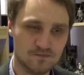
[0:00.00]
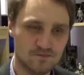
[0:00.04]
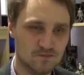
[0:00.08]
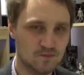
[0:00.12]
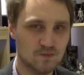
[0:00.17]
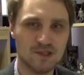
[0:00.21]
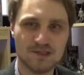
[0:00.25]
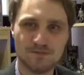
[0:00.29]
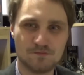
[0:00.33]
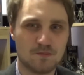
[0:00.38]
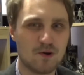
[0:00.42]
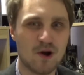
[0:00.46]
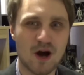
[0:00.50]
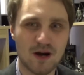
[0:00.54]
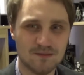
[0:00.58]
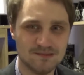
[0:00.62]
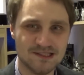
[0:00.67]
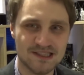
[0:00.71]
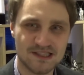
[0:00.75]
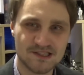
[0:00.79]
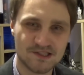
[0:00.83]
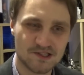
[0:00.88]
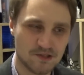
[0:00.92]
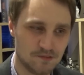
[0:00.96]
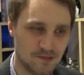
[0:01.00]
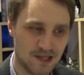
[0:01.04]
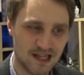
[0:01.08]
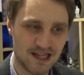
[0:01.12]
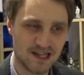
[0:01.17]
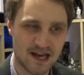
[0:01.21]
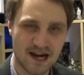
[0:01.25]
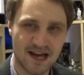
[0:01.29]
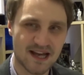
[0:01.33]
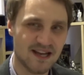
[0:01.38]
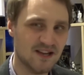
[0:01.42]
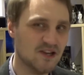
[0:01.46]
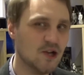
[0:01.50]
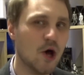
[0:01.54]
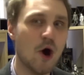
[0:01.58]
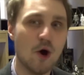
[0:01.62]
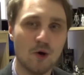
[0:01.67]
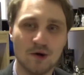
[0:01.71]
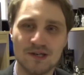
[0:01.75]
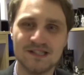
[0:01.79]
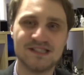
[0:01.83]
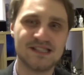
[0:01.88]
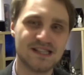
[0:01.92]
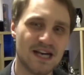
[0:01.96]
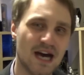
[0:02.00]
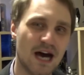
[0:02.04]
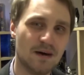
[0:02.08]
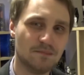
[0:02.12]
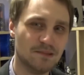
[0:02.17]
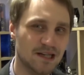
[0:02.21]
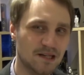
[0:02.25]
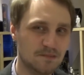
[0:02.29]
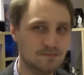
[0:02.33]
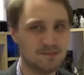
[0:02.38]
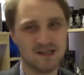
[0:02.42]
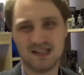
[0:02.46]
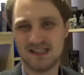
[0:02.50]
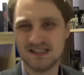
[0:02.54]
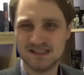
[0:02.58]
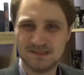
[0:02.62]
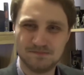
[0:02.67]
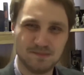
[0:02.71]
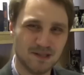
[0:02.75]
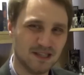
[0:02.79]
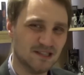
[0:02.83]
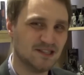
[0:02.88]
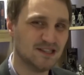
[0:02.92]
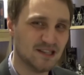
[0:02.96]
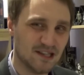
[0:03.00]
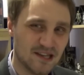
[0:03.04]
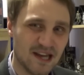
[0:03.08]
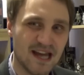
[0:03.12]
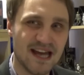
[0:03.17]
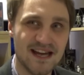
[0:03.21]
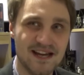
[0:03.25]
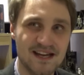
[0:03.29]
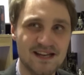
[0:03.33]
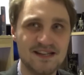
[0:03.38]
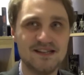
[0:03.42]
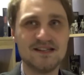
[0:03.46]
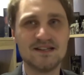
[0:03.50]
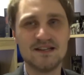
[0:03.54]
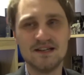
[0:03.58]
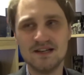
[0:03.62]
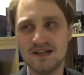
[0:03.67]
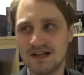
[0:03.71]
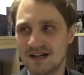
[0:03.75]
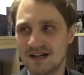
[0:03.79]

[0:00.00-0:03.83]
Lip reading: was promised to me that I know is coming, but it's been delayed.